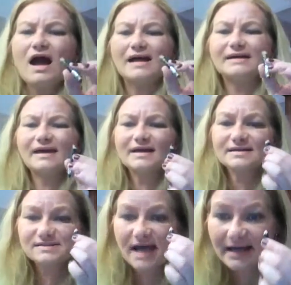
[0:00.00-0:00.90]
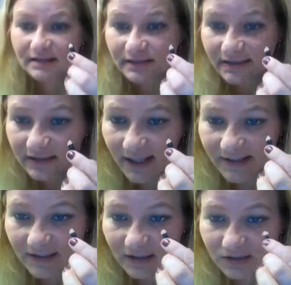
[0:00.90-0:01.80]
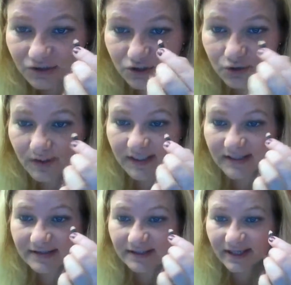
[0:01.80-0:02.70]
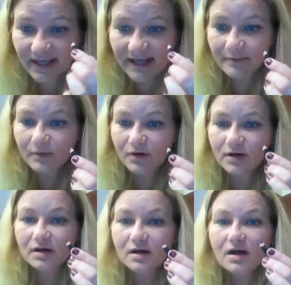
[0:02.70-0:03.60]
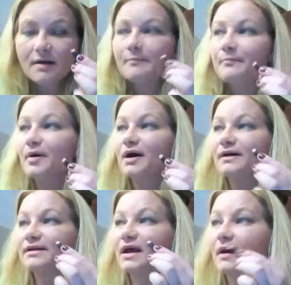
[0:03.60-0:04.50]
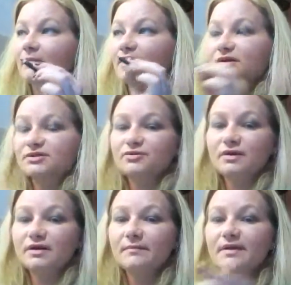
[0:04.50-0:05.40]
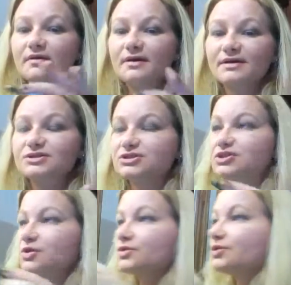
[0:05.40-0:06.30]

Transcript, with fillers: I can't exactly like do it in the camera, but I'm going to do it in the mirror and show